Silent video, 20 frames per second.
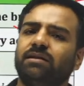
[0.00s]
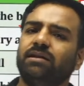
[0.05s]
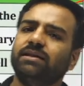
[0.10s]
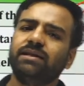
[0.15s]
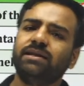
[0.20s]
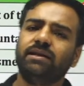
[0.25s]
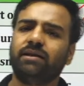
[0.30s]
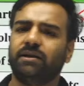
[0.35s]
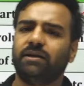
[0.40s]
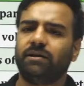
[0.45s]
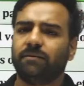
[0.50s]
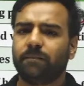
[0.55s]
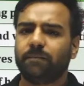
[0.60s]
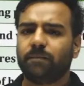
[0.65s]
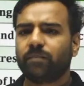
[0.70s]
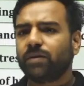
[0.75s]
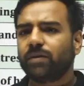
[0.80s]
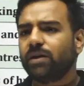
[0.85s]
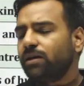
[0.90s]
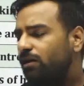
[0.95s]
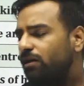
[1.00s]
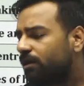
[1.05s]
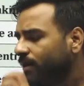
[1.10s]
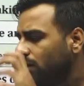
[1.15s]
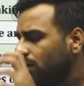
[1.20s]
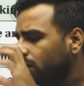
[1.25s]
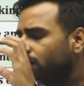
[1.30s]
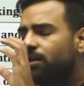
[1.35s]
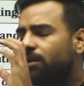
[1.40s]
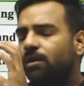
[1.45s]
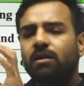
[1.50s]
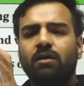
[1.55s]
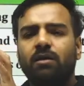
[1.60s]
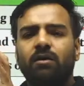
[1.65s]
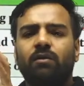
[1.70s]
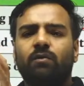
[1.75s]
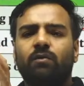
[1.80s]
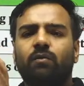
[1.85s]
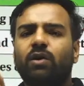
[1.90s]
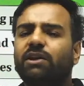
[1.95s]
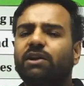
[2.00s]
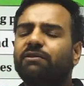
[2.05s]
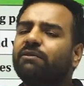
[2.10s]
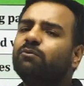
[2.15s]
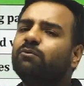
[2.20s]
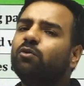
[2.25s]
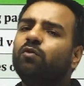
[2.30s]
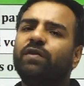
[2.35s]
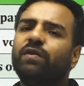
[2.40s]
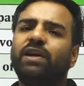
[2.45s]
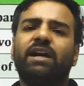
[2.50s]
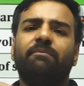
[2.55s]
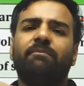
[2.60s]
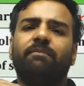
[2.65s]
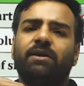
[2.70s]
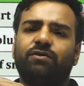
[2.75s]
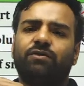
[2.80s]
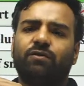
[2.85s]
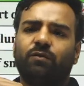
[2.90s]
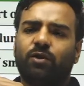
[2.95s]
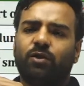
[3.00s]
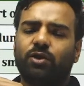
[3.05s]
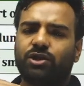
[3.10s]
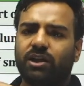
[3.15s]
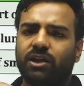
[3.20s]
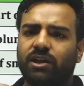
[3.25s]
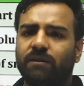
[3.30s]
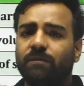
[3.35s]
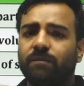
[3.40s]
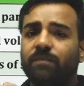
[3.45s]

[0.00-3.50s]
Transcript: isn't it? Whatever movie I'm watching,